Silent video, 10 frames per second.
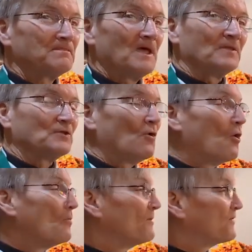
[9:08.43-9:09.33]
at the
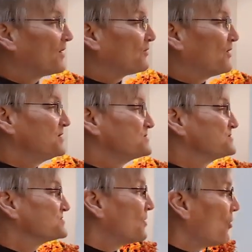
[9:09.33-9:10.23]
home of our
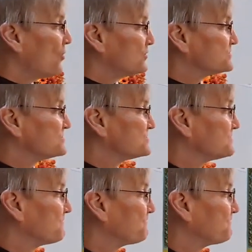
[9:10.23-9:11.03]
gracious hosts.